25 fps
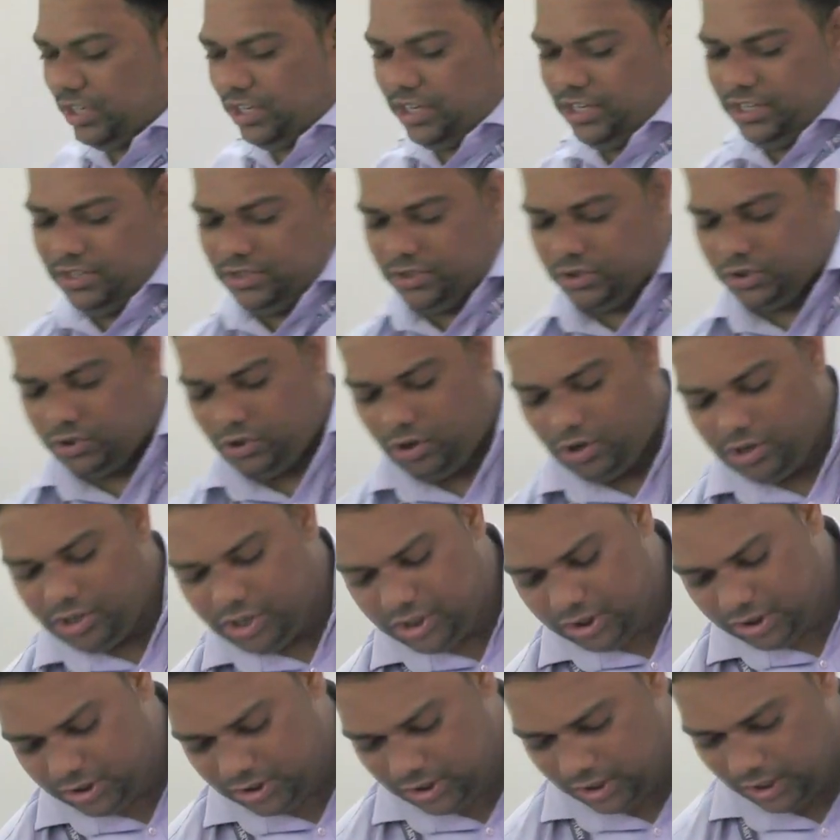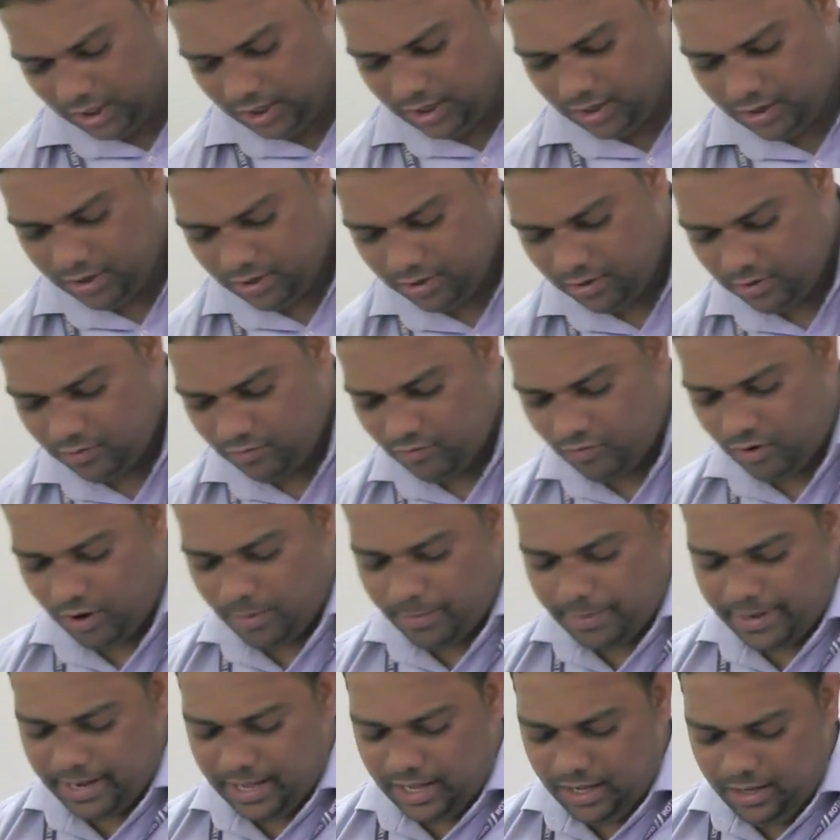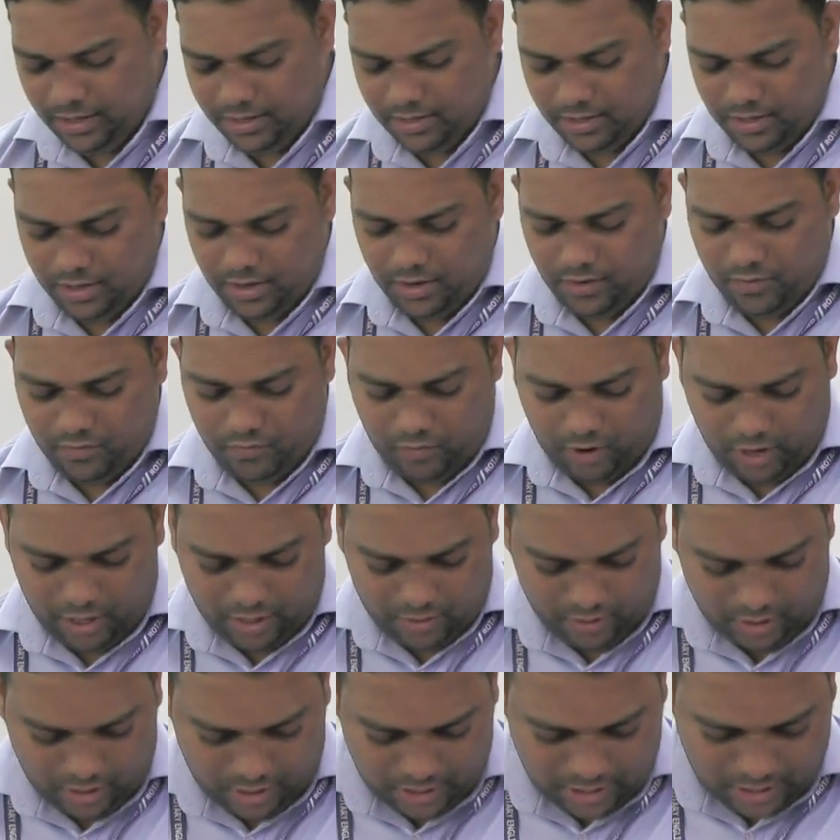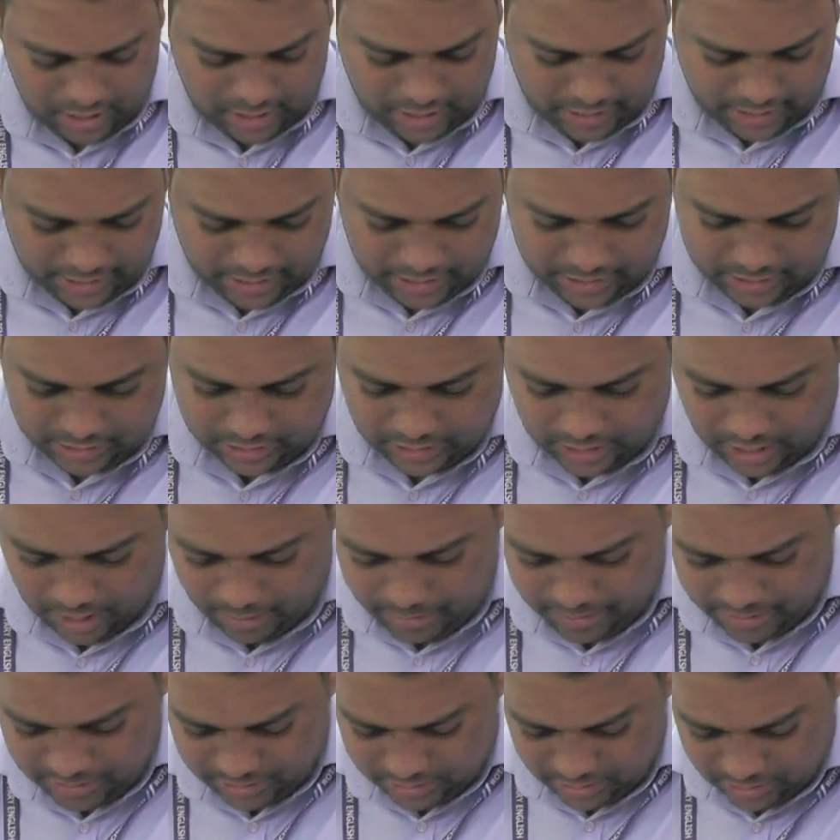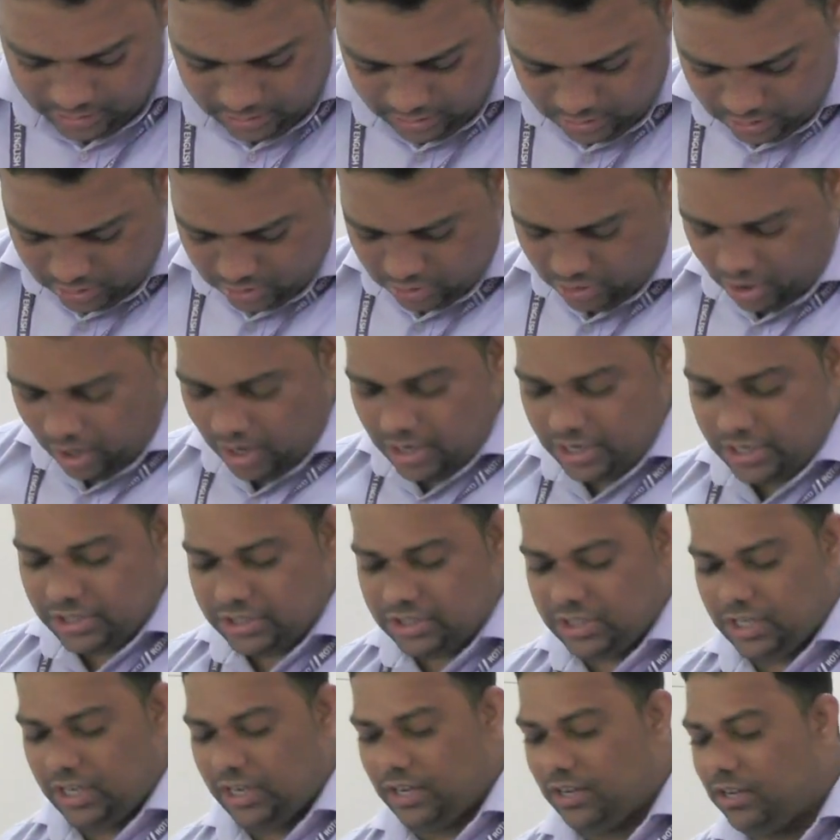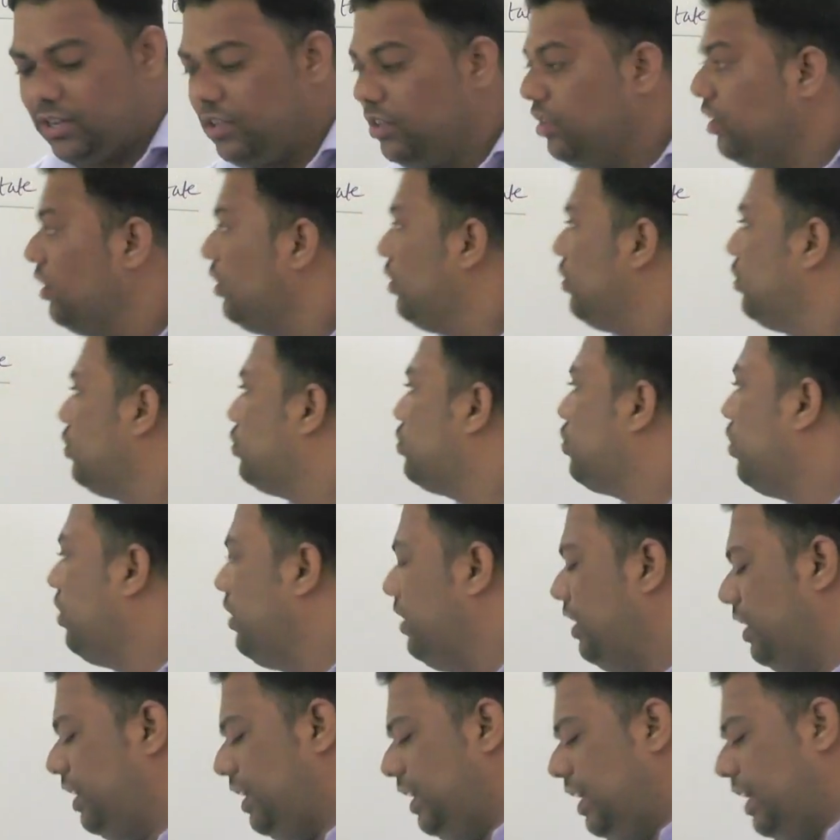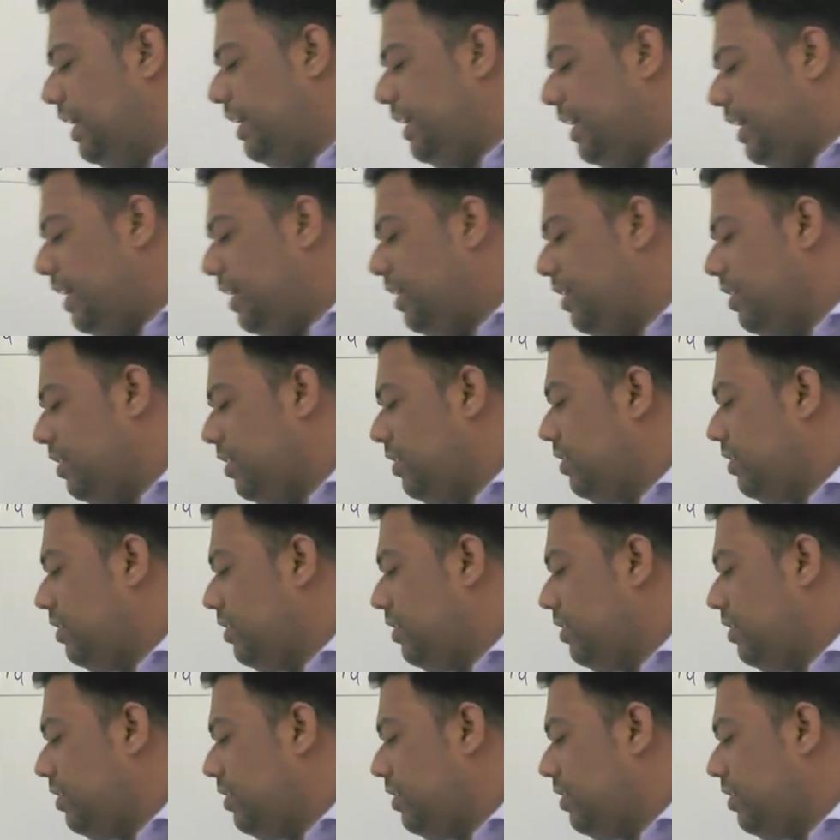in solid state. What beta? Whatever deleted syllabus in solid state. So in deleted